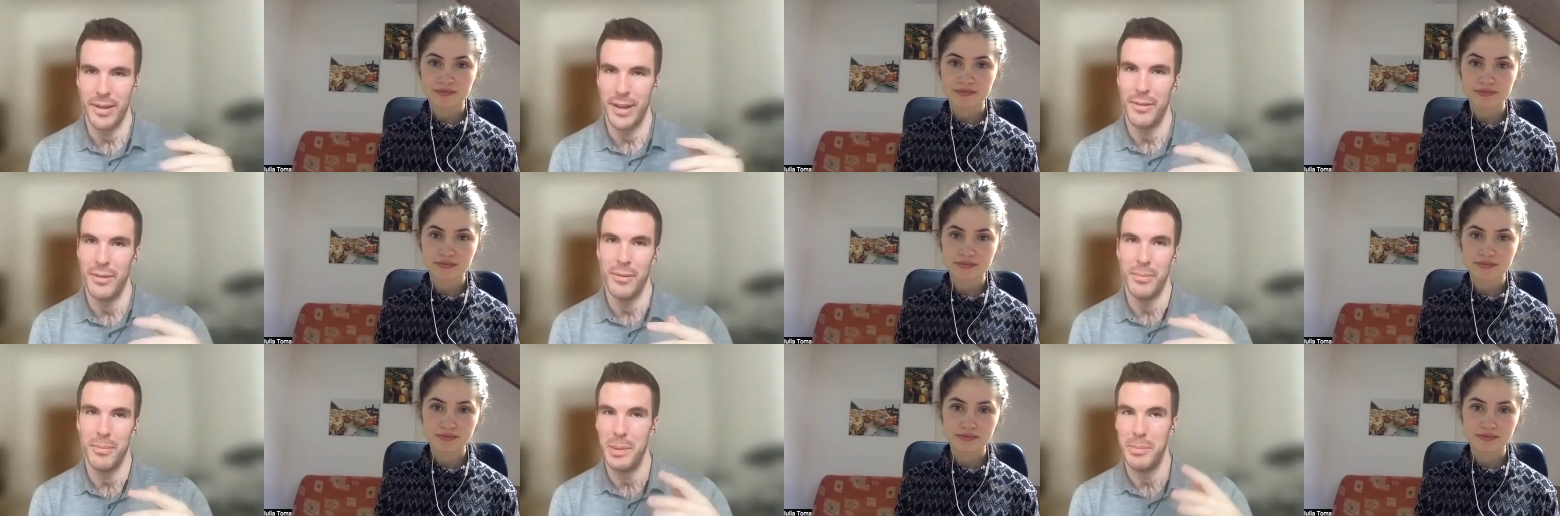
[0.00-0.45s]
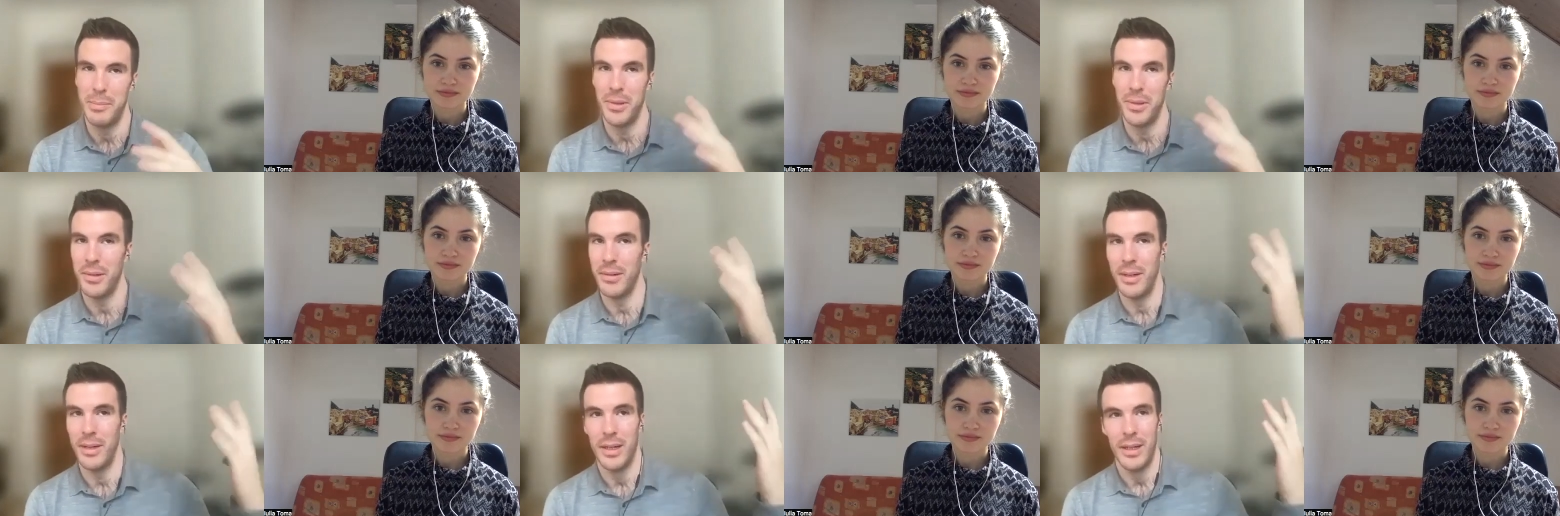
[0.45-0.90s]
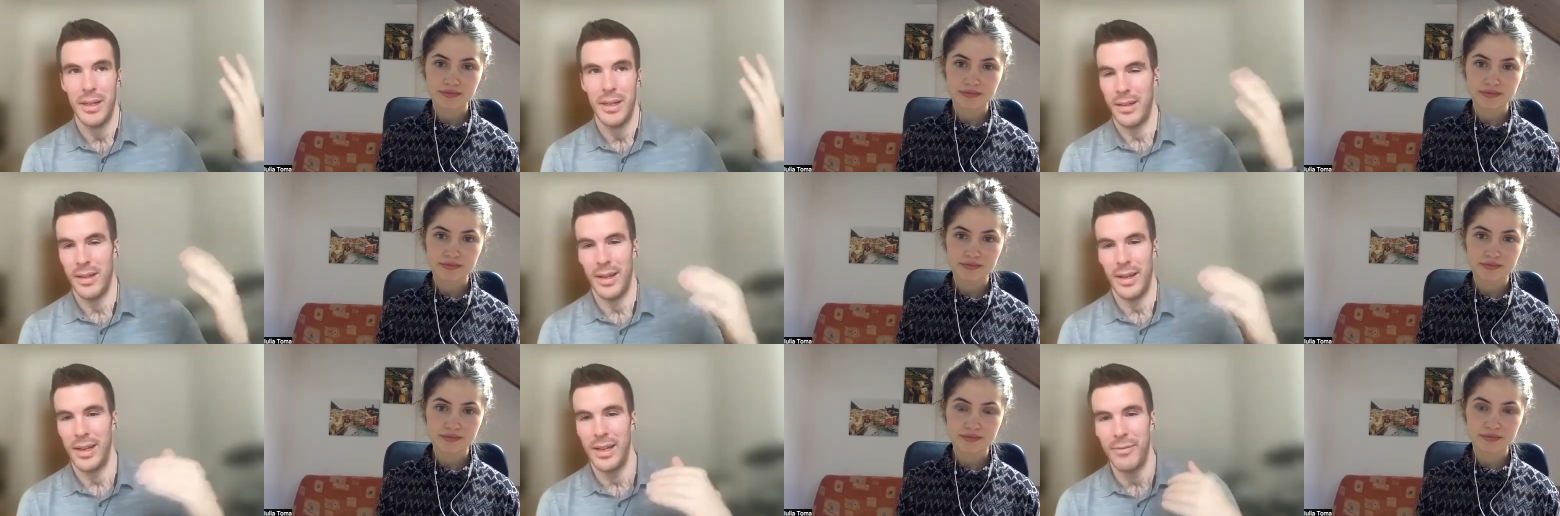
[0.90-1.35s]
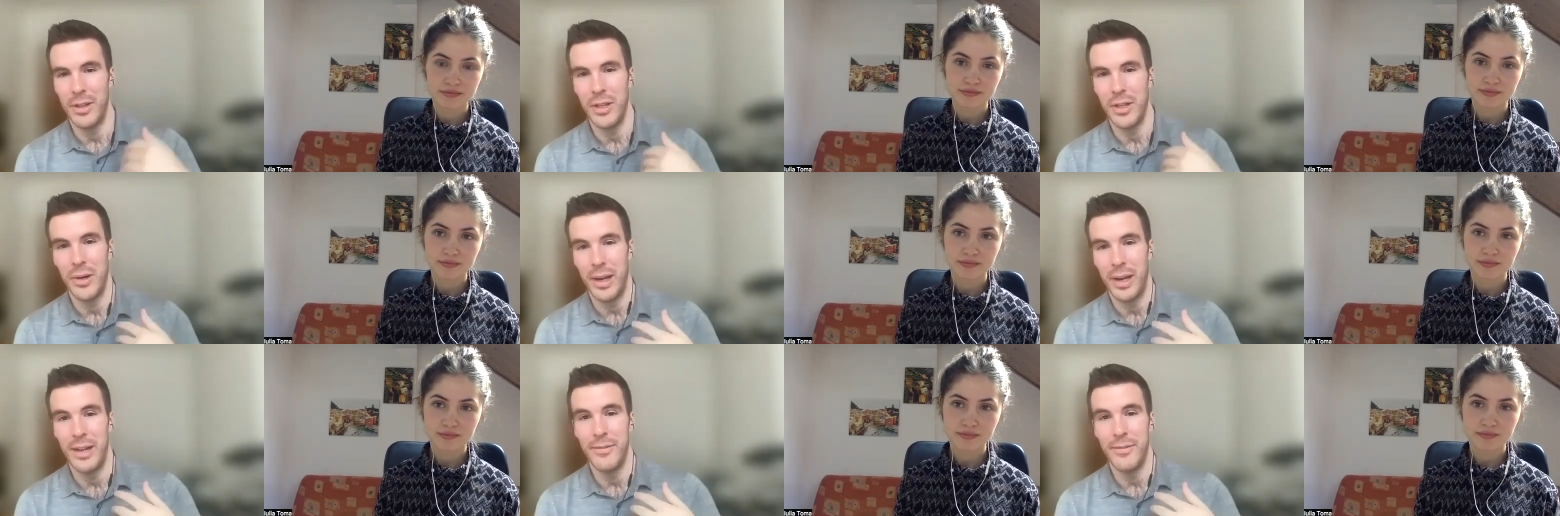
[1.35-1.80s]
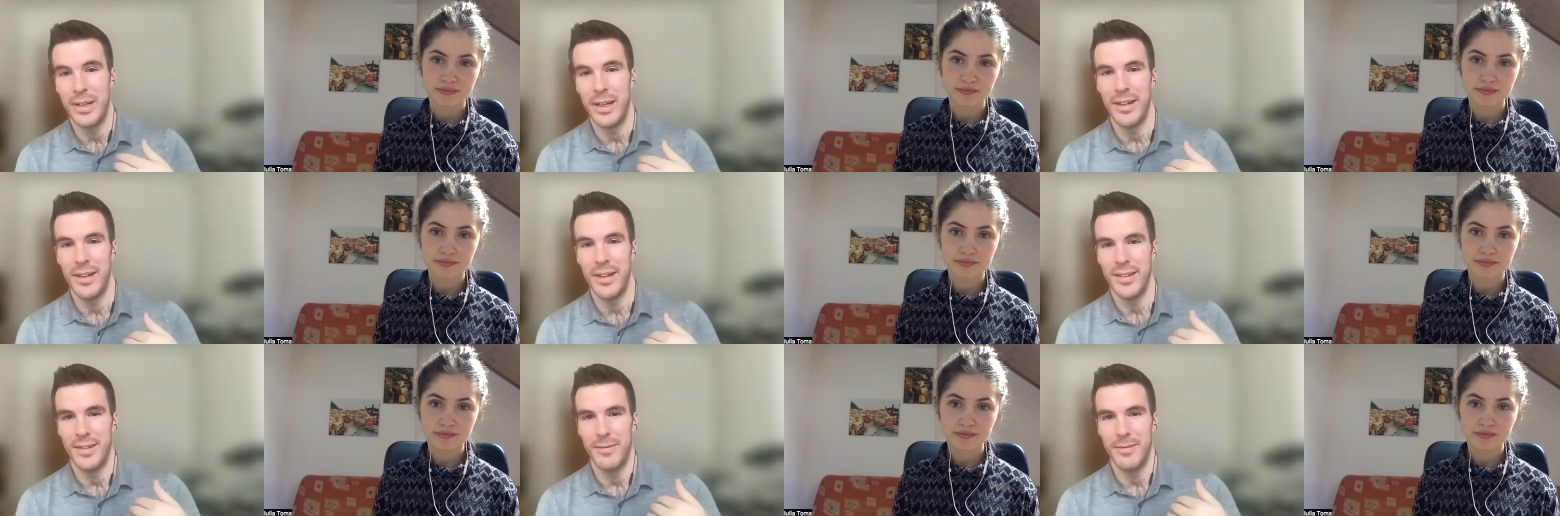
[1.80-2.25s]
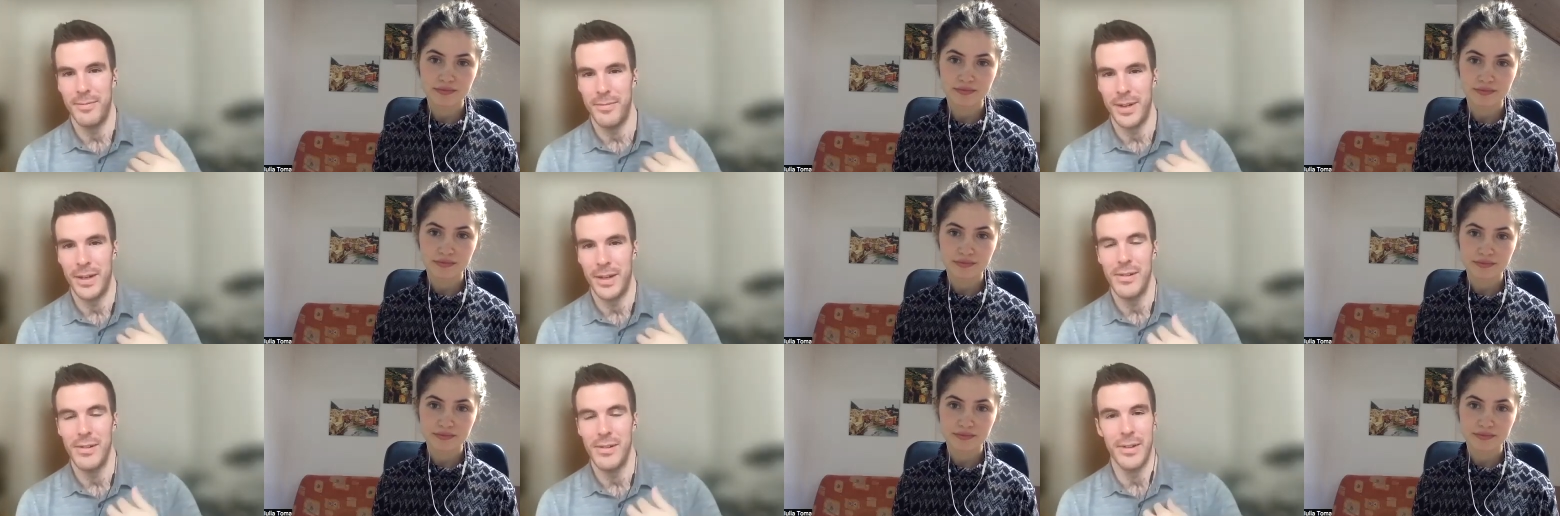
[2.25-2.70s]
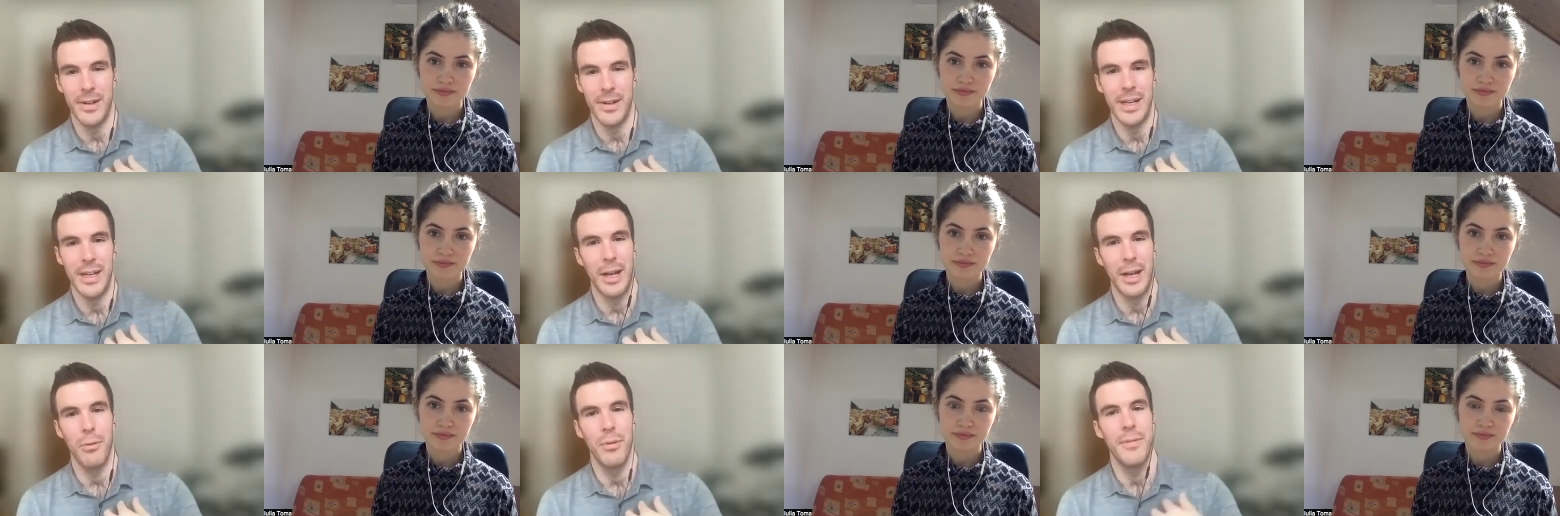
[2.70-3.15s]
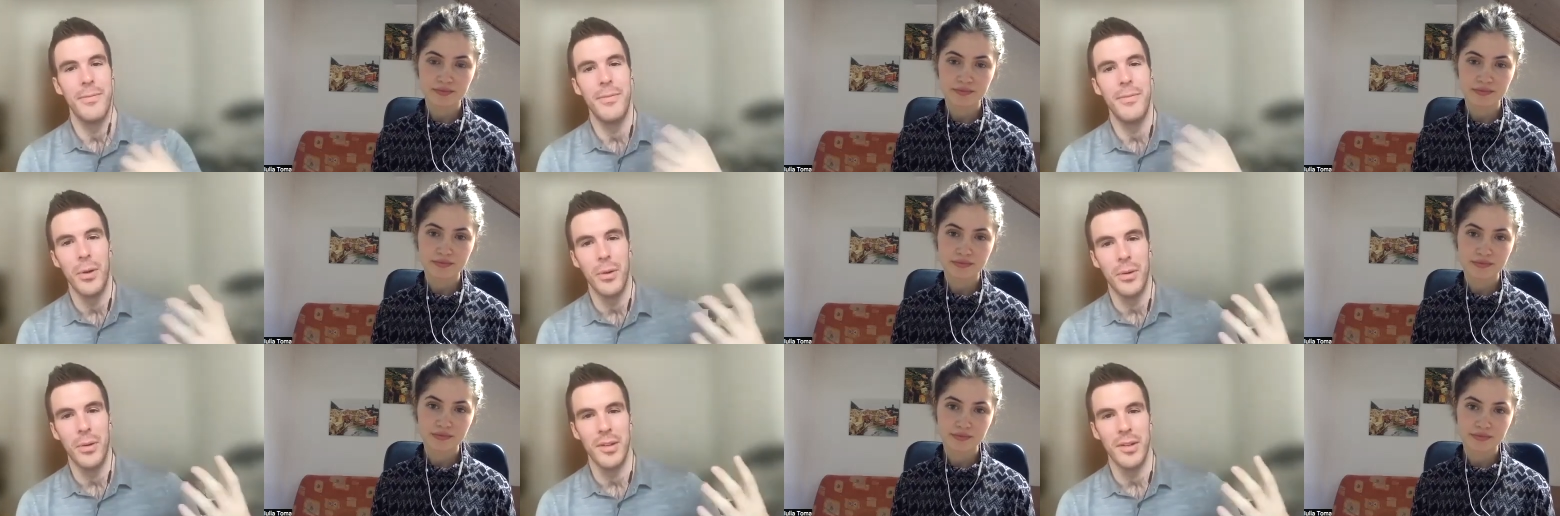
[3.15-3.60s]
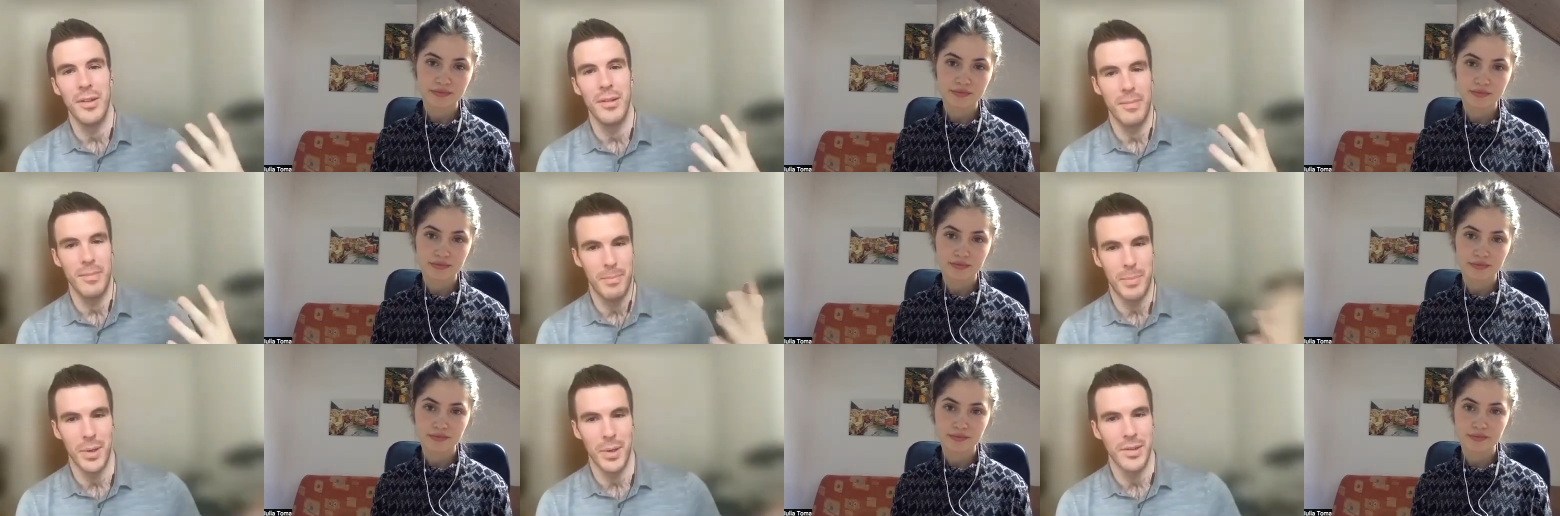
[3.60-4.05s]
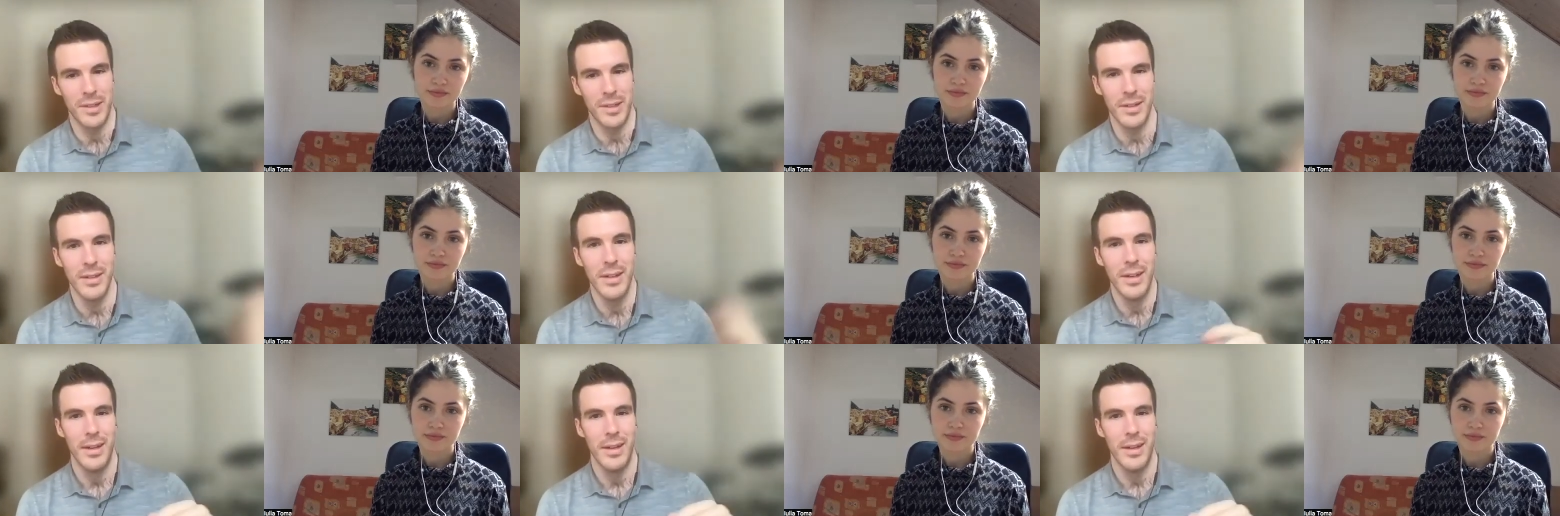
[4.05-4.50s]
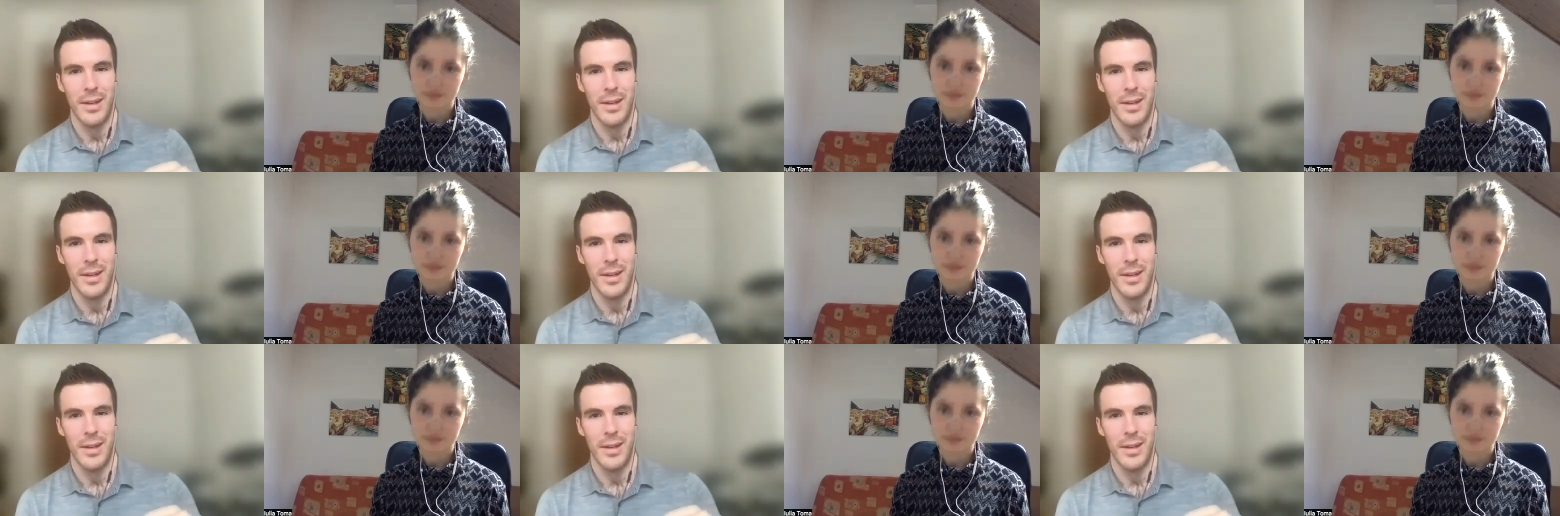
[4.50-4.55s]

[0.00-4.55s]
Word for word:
Speaker 1: I remember that even though even as very very health focused person